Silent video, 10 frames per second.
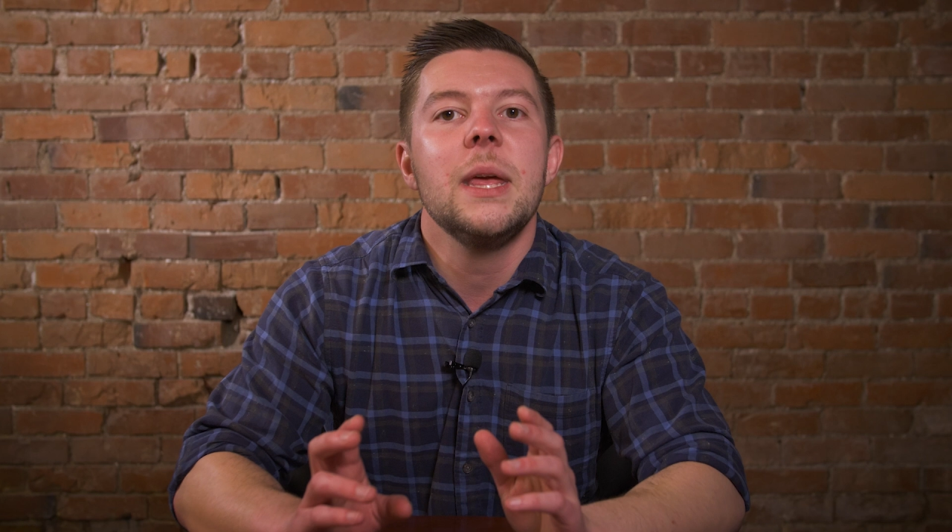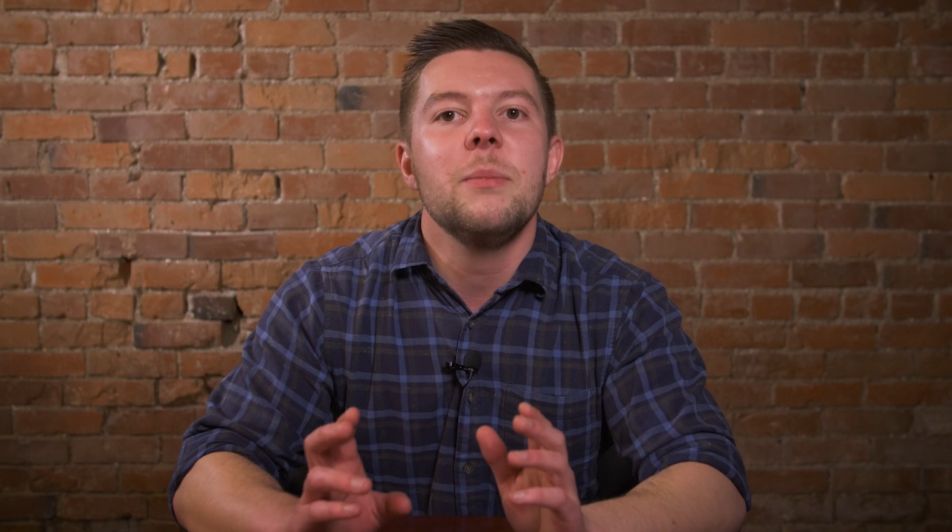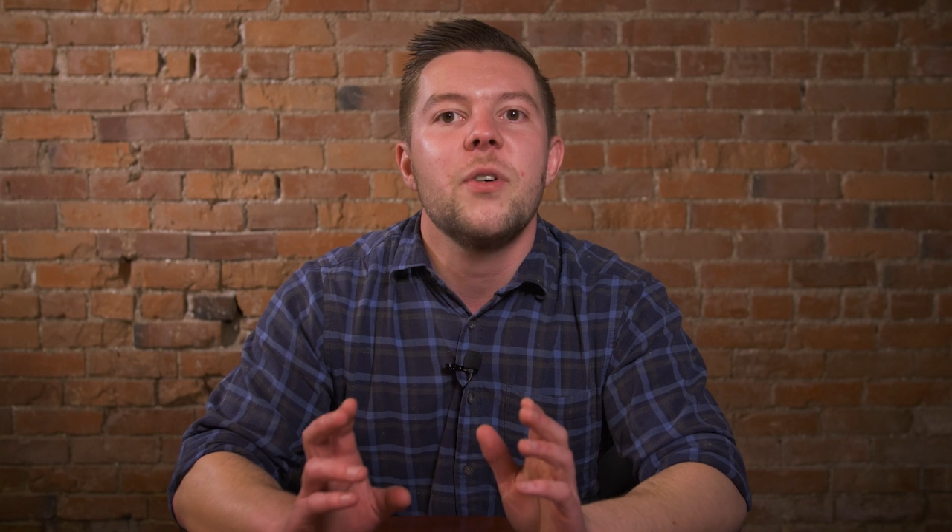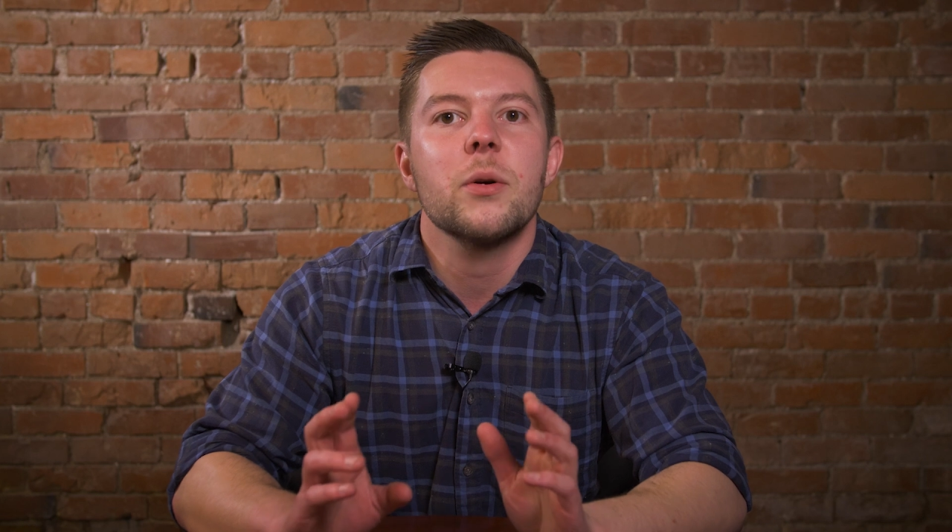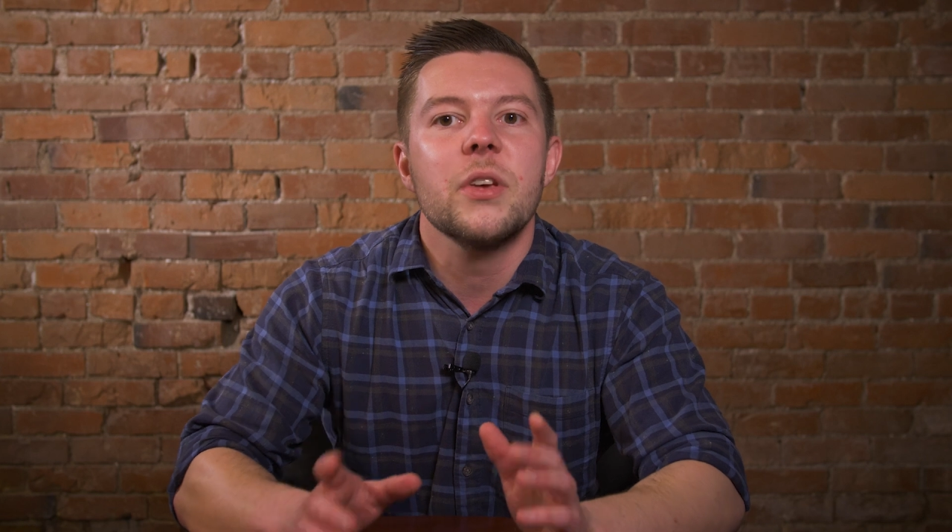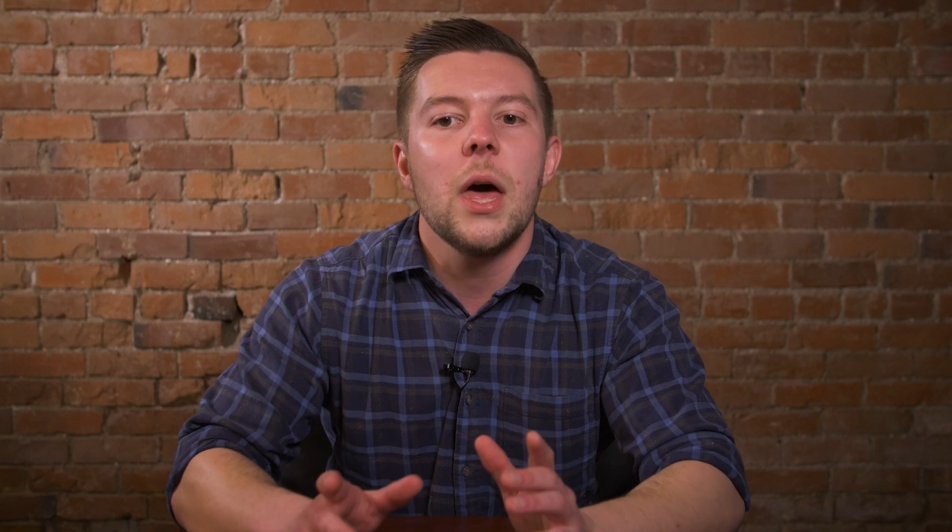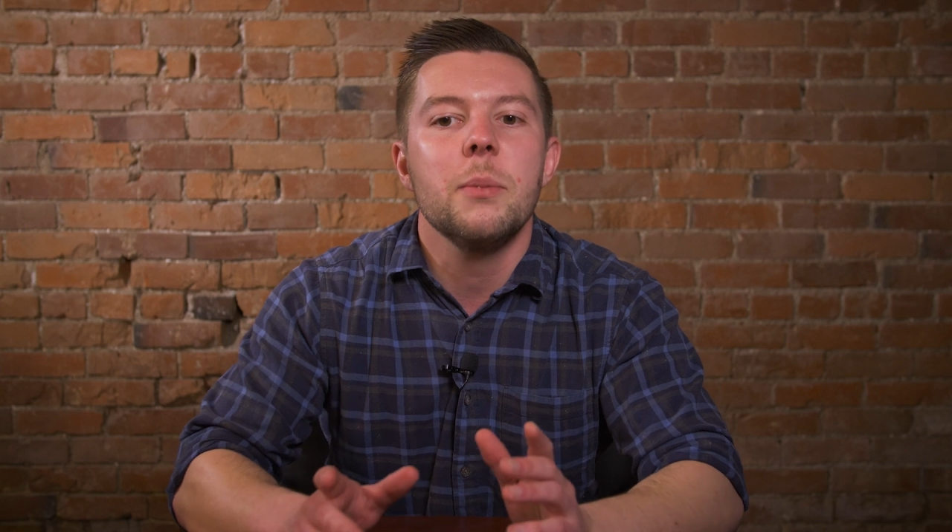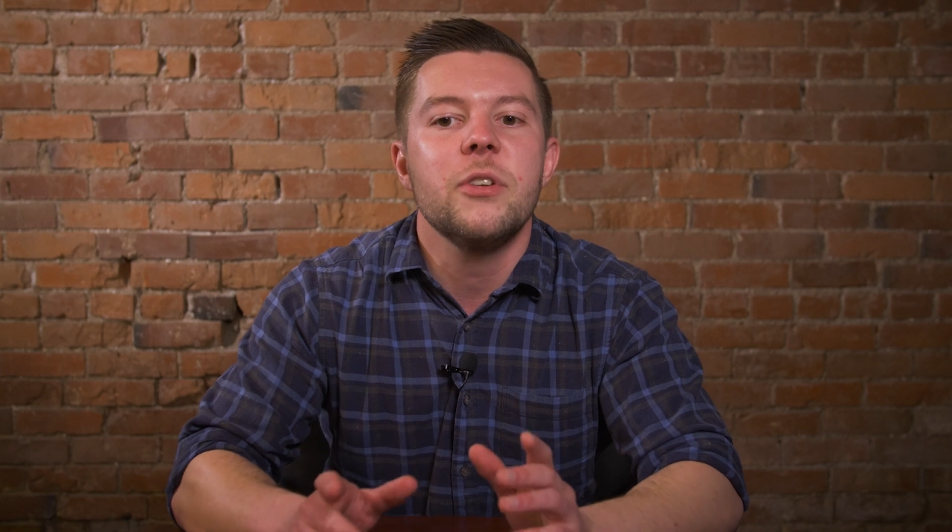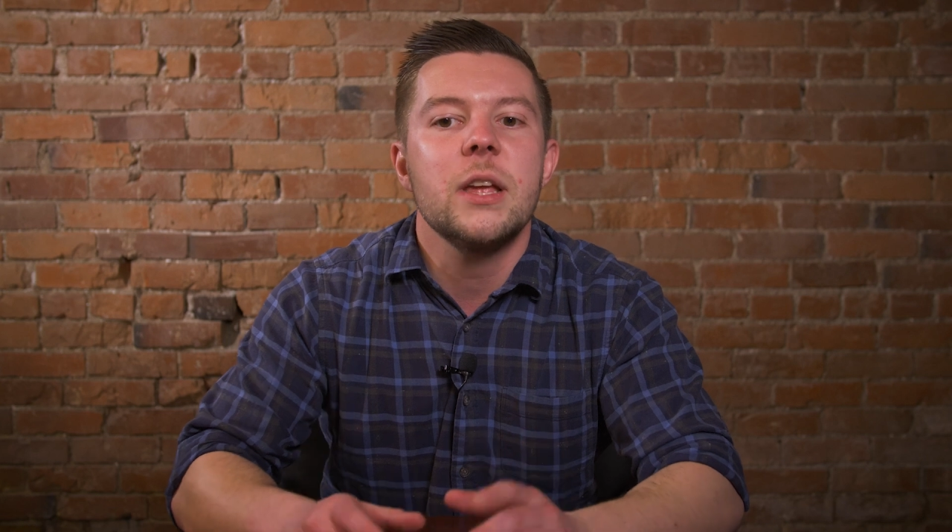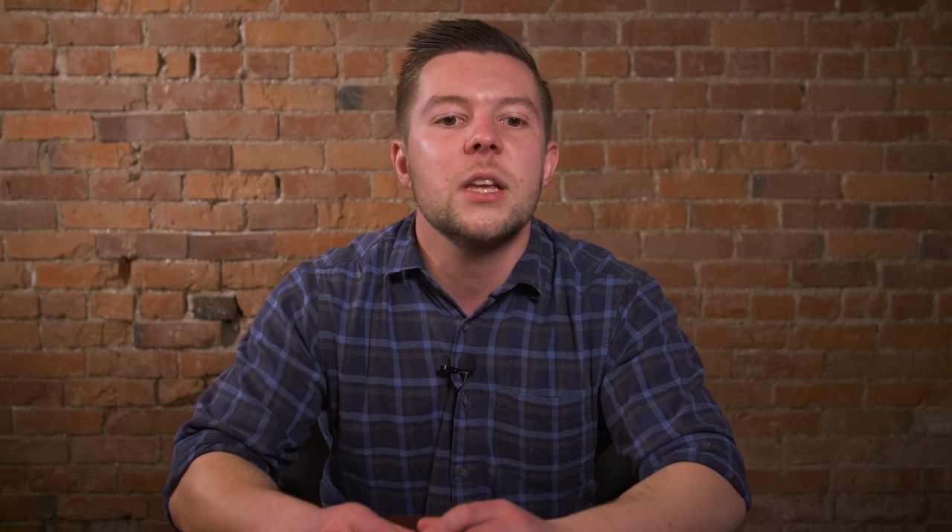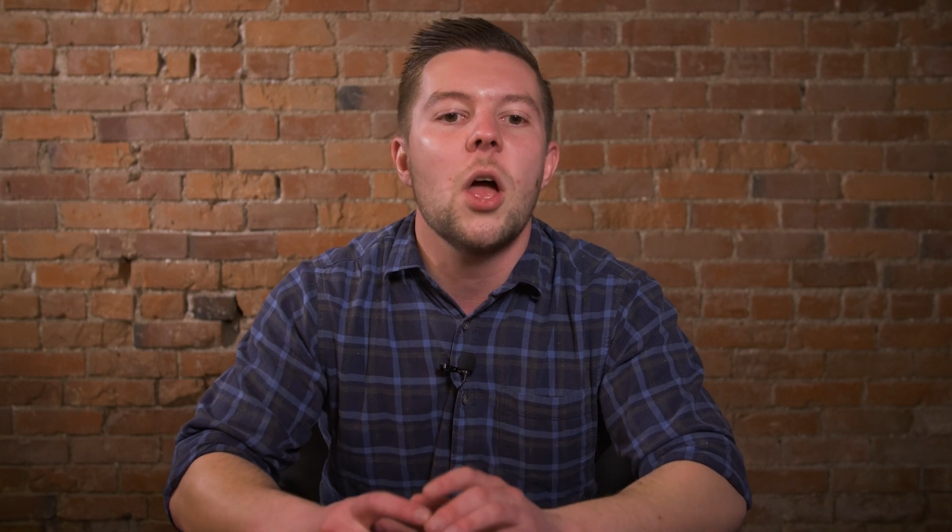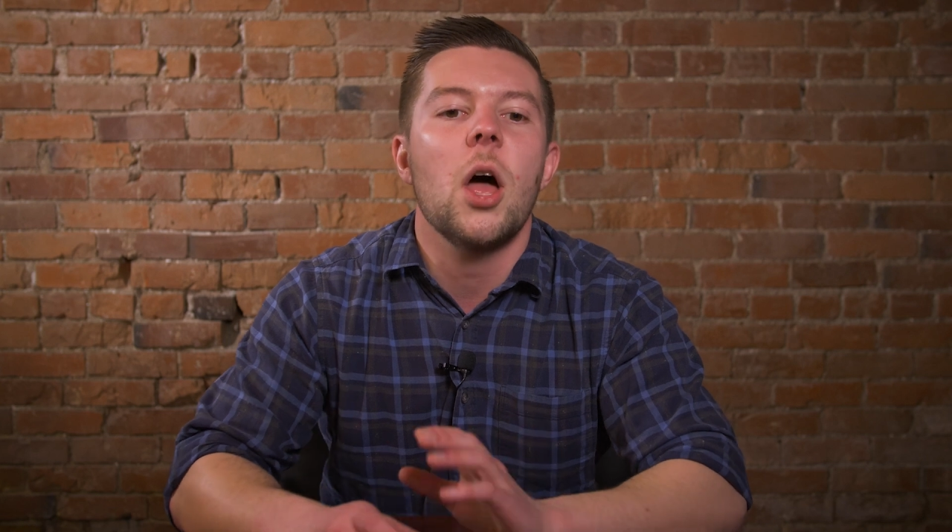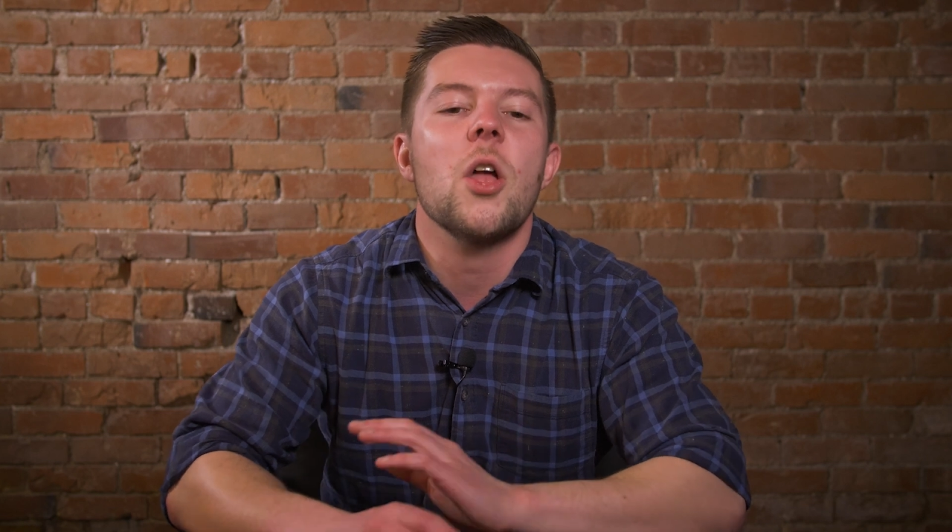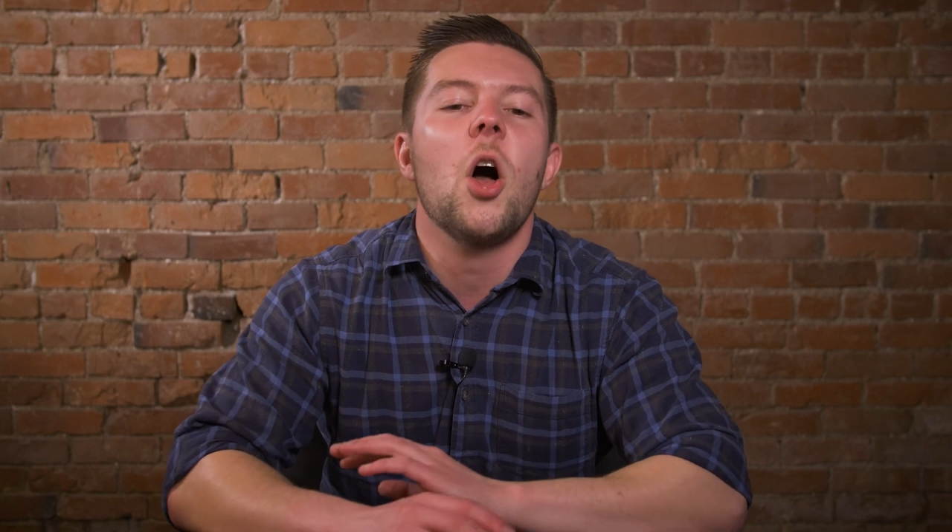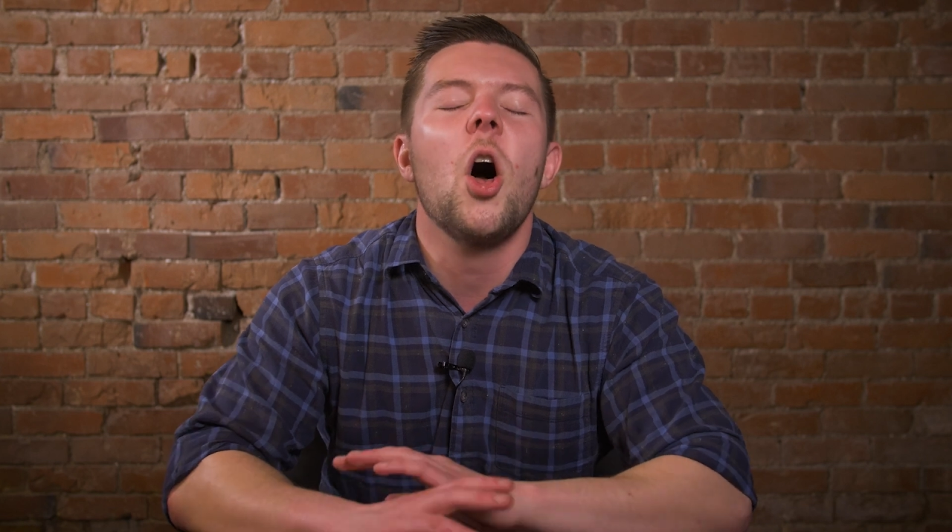keep folks updated on